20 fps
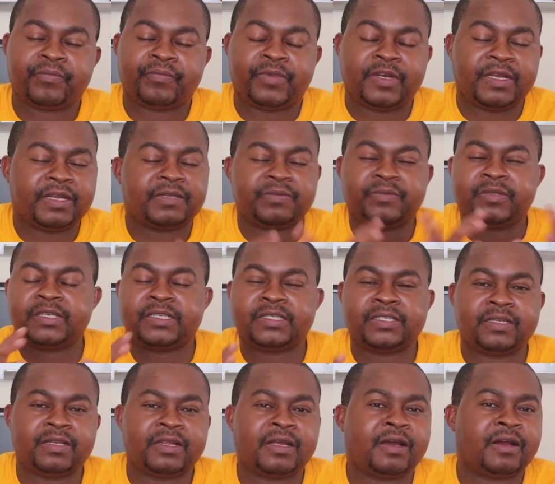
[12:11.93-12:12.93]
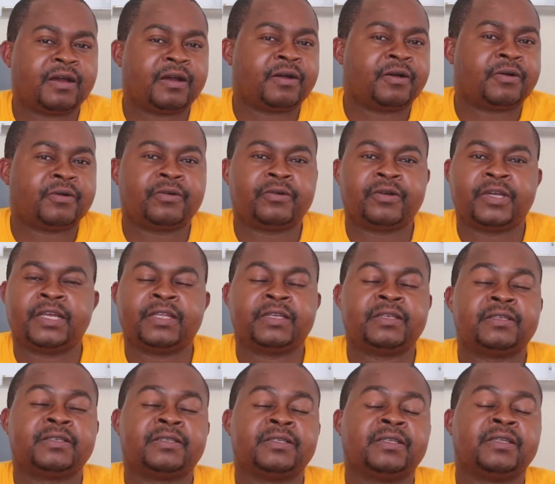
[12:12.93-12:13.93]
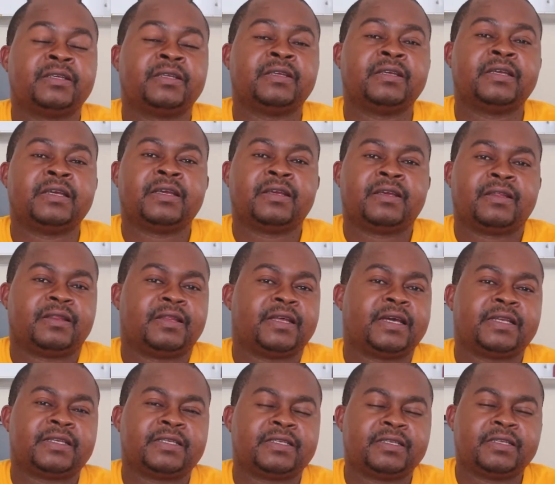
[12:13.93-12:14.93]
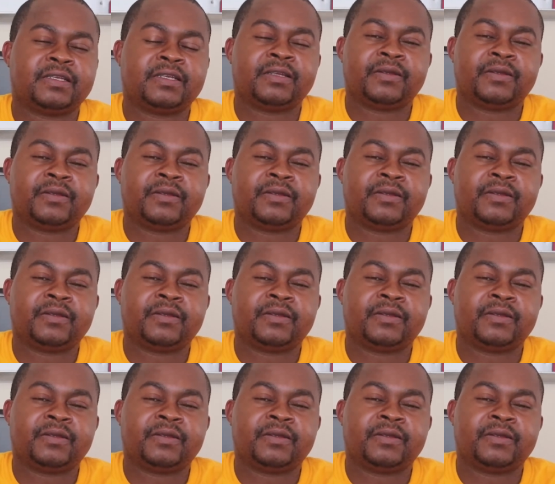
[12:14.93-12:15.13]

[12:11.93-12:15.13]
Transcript: plate material and that